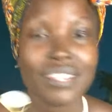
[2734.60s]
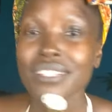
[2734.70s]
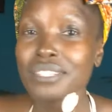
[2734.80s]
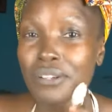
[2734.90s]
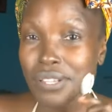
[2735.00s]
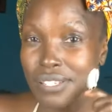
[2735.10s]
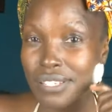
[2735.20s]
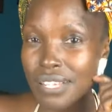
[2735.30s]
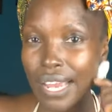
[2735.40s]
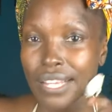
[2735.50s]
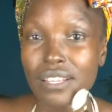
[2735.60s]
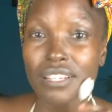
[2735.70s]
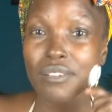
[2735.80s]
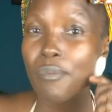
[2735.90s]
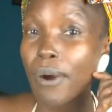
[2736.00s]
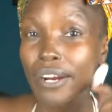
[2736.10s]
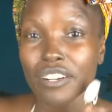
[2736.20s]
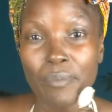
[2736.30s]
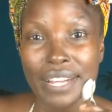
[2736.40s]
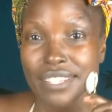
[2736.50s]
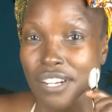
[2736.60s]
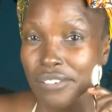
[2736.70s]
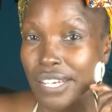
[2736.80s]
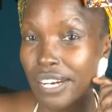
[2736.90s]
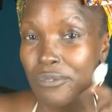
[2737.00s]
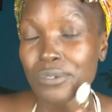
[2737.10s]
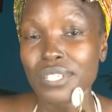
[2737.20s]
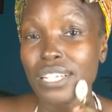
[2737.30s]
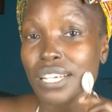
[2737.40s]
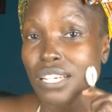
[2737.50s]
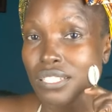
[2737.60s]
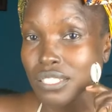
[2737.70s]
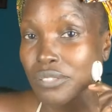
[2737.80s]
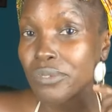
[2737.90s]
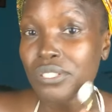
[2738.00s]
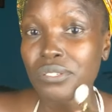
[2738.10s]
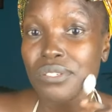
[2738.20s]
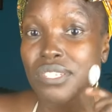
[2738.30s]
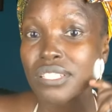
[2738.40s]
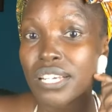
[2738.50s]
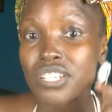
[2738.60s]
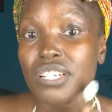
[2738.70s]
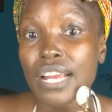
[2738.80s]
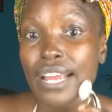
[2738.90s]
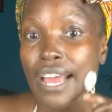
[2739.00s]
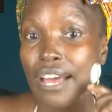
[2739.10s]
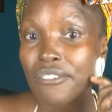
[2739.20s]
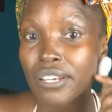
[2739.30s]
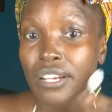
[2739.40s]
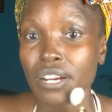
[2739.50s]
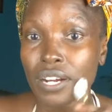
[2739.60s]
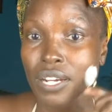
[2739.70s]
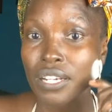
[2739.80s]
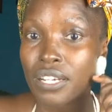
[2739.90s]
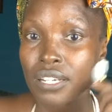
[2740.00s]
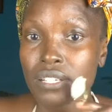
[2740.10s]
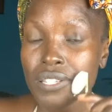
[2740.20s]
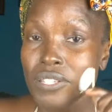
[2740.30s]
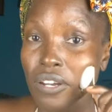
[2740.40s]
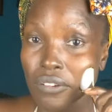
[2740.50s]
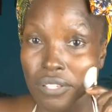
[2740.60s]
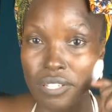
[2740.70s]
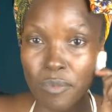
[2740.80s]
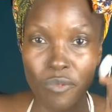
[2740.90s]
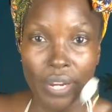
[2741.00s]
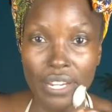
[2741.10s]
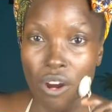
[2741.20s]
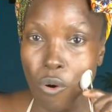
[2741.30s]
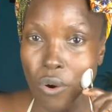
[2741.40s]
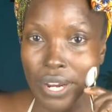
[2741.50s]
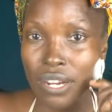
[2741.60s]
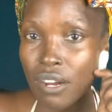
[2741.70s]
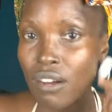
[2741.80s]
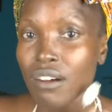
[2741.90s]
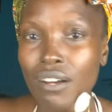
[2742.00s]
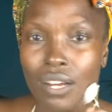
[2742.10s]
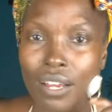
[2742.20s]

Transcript: so this is like part of my self-care routine to reduce the tension I have here. So this moringa oil,